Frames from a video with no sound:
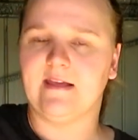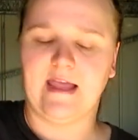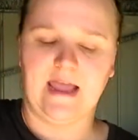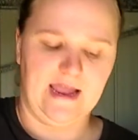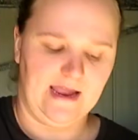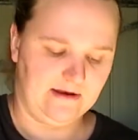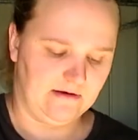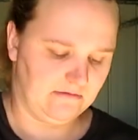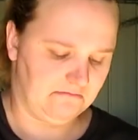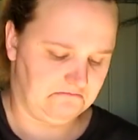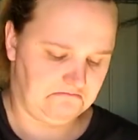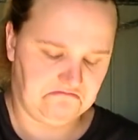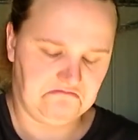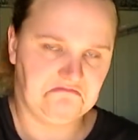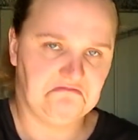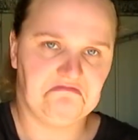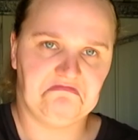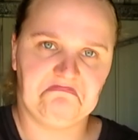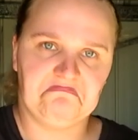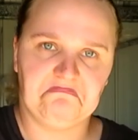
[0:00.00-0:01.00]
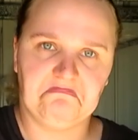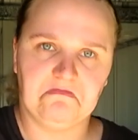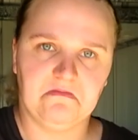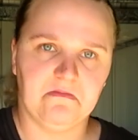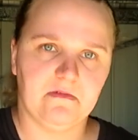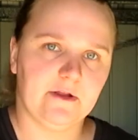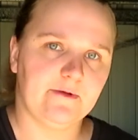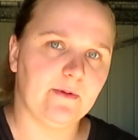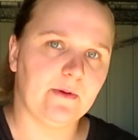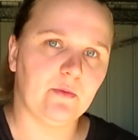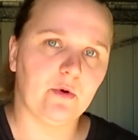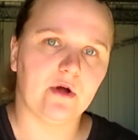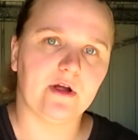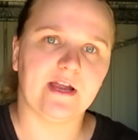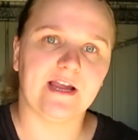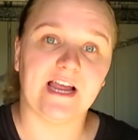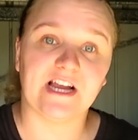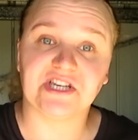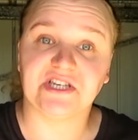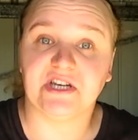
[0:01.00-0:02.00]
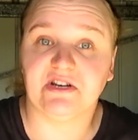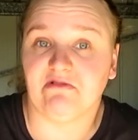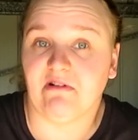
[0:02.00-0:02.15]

And it's been working actually